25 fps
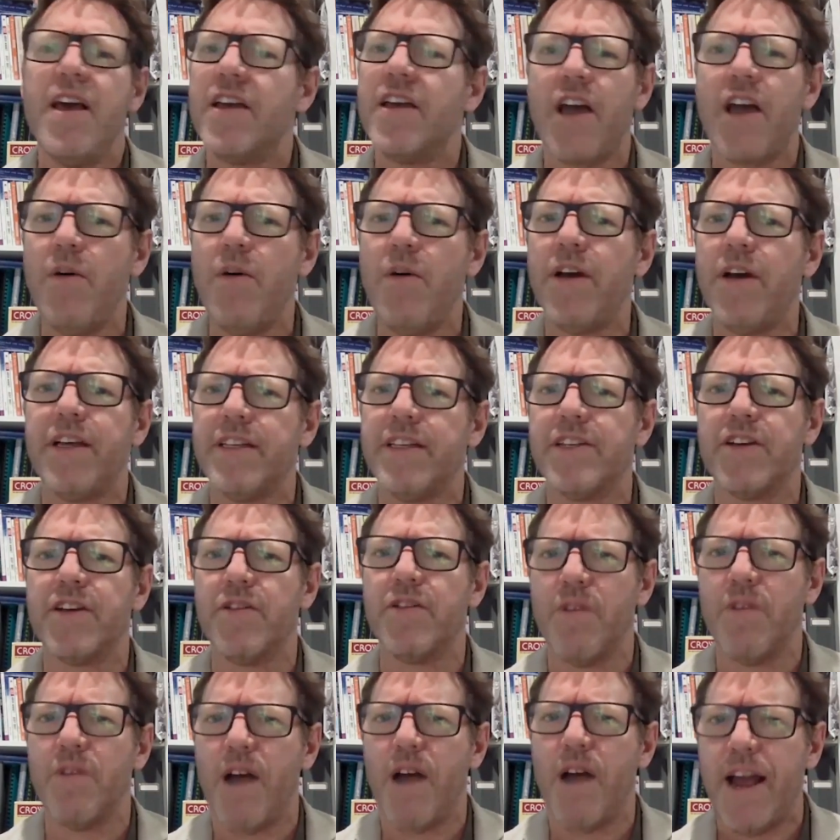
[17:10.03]
Co-working's a
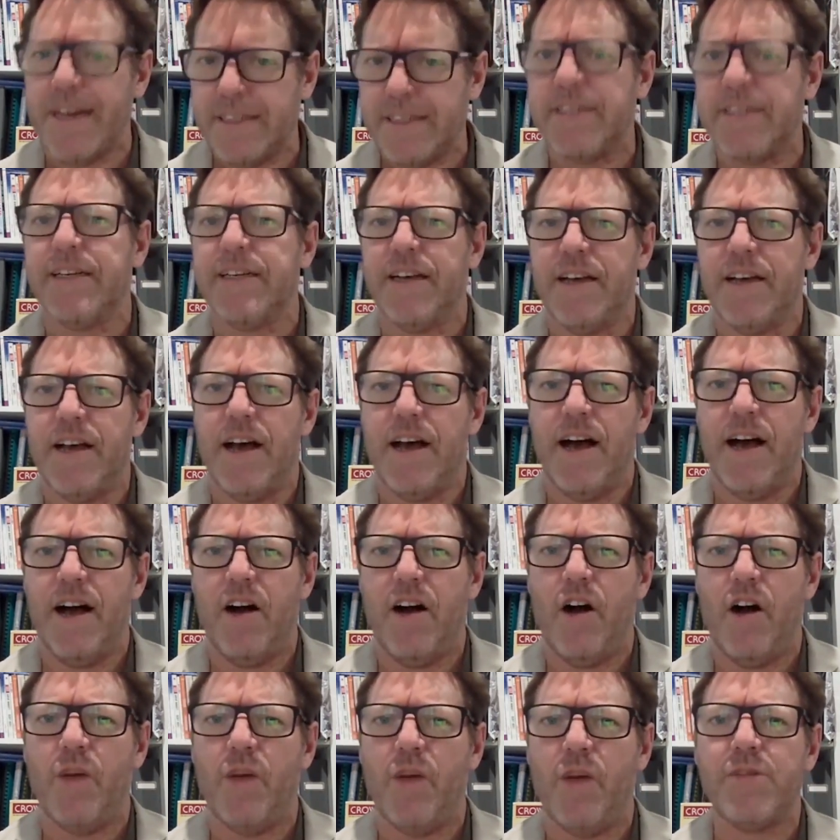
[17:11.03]
great
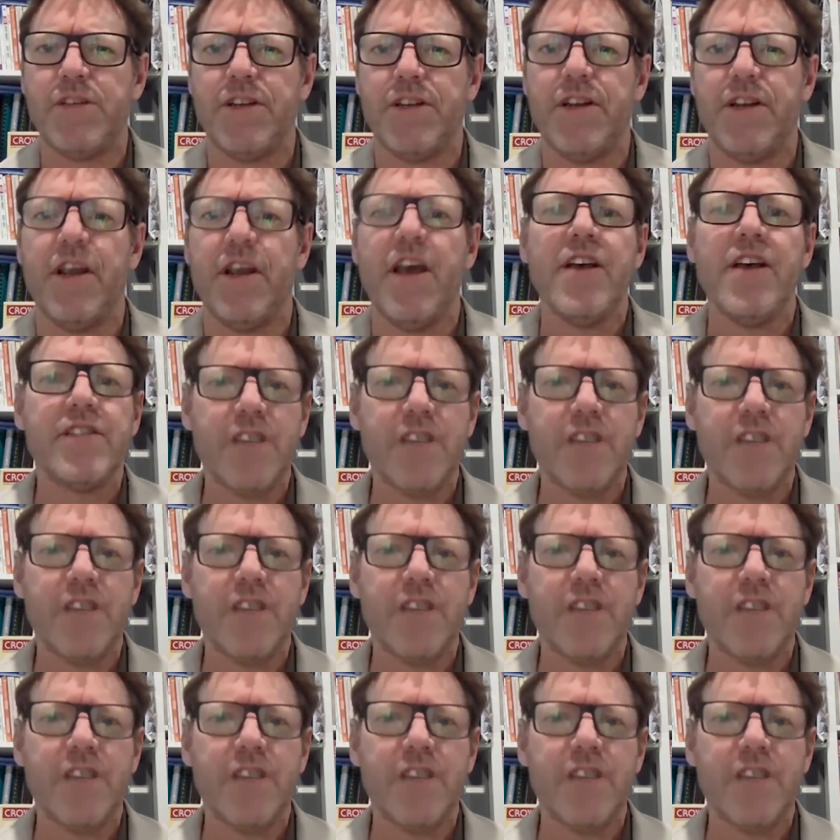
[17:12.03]
option,